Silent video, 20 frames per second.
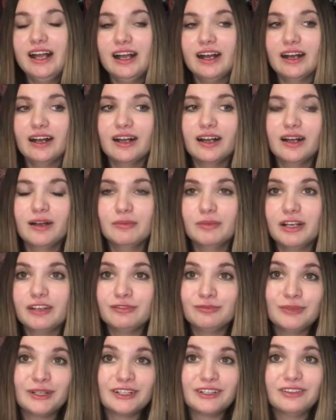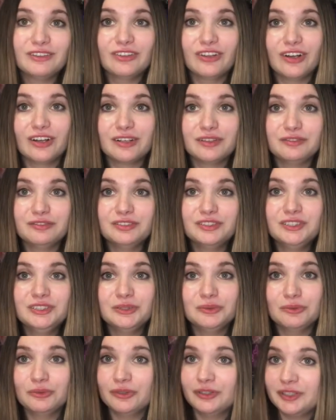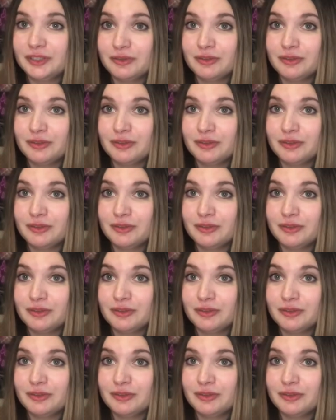I've met a lot of sorority